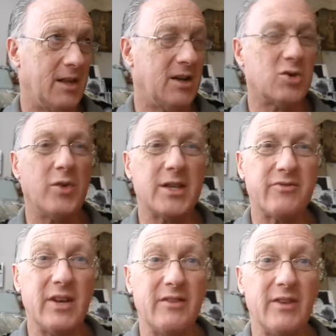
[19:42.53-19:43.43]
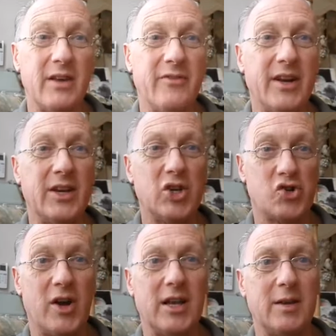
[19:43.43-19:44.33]
I saw this really, really funny
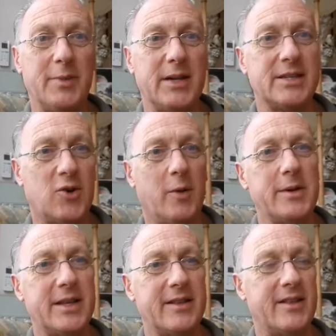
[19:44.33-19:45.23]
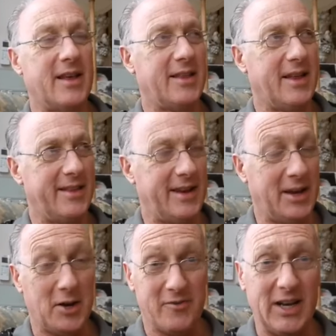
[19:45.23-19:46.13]
Australian piece of comedy the other day,
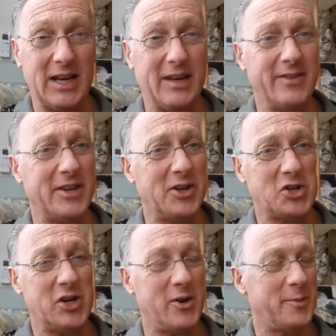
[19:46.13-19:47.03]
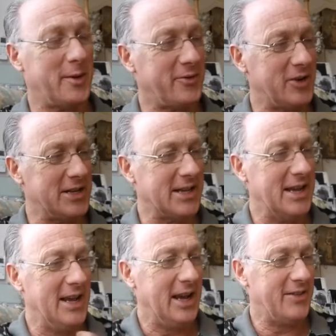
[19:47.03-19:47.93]
and I really love it, and I share it with my friends.
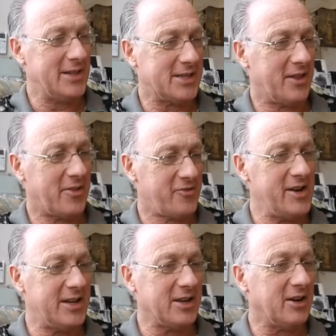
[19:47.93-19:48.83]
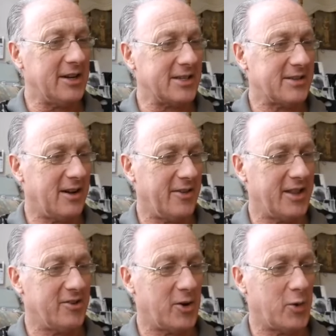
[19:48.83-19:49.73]
And there's the three guys, I
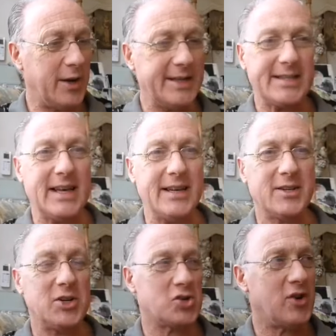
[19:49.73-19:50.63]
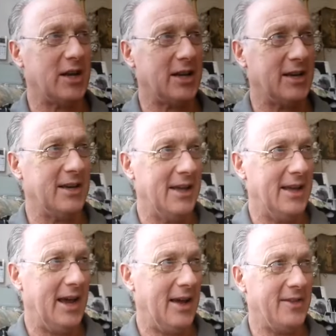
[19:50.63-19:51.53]
think they're in Queensland in Australia,
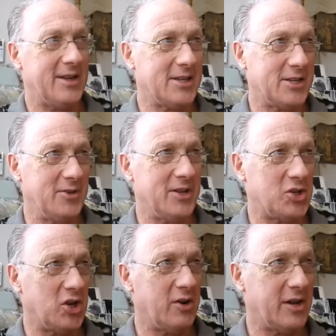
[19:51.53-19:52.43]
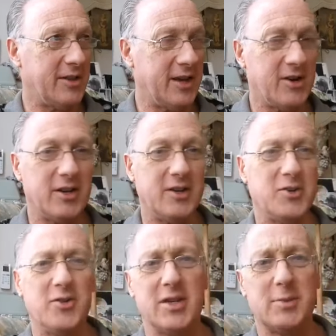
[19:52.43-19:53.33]
and they just do this joke, and they kind of
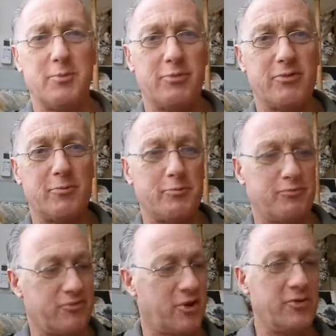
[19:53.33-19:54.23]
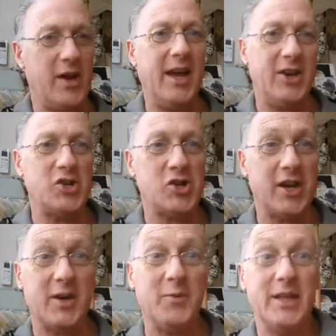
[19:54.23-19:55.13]
do this bro
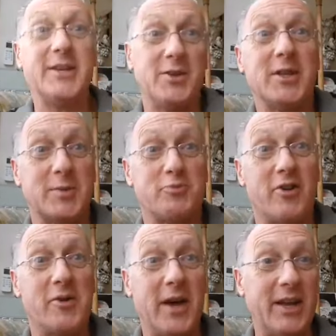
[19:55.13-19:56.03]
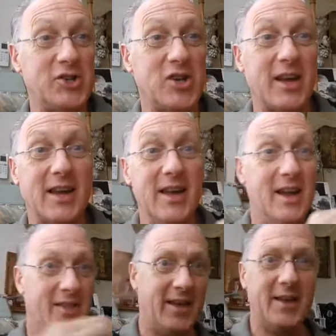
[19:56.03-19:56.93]
handshake. And when they do this bro handshake,
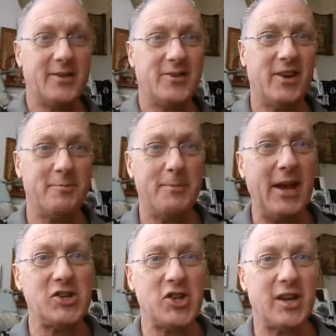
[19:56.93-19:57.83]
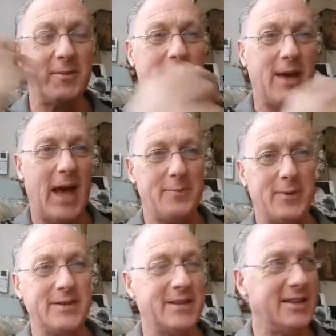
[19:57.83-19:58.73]
that sort of magic
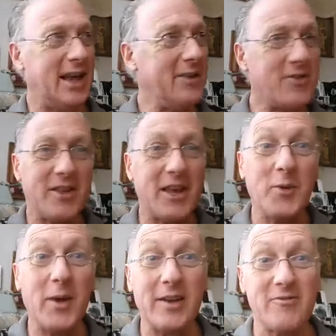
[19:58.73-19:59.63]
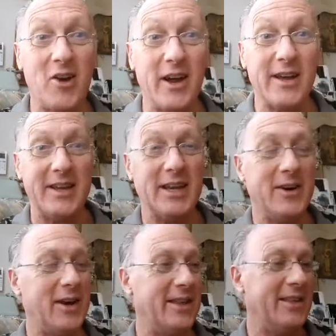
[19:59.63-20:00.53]
happened, and everything went right, you know.